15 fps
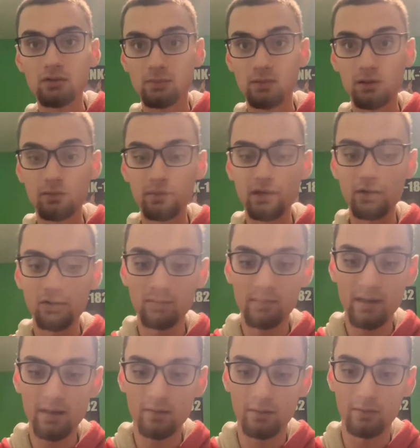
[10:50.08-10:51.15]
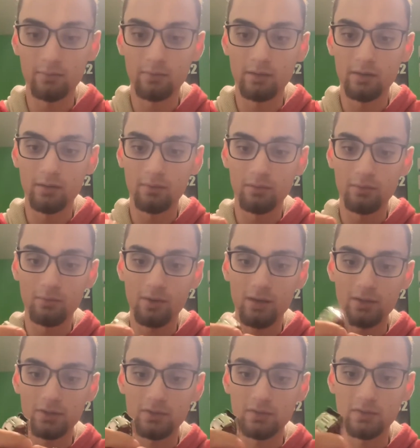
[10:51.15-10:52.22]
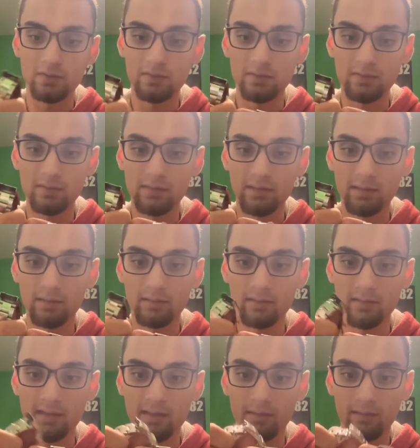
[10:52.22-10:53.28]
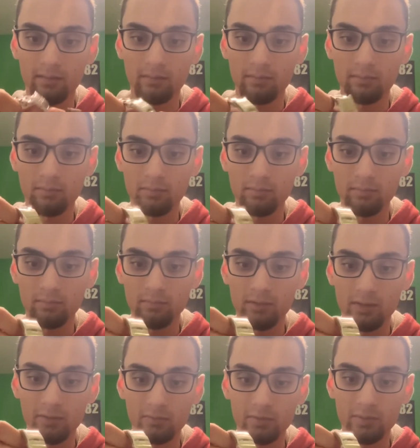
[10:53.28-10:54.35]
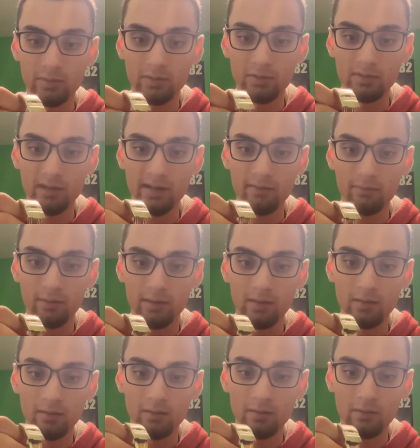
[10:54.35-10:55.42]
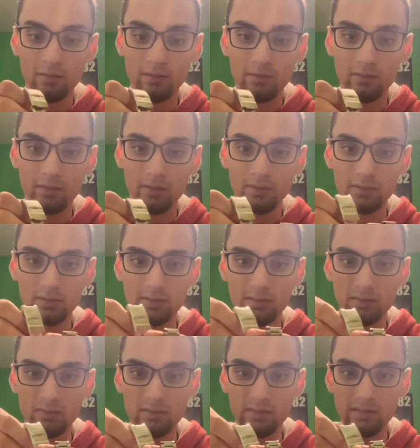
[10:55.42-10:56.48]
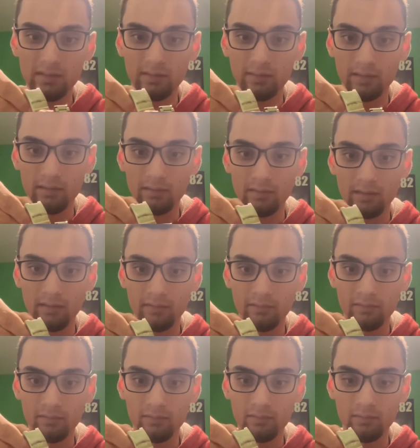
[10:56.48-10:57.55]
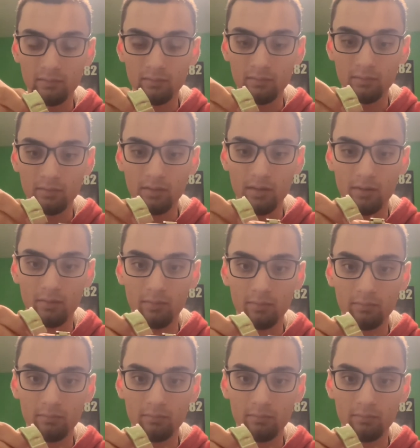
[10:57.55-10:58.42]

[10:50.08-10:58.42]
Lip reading: matter in watches because it's like, it's not like a, you know, doing your driveway. Actually, interestingly enough, well, no.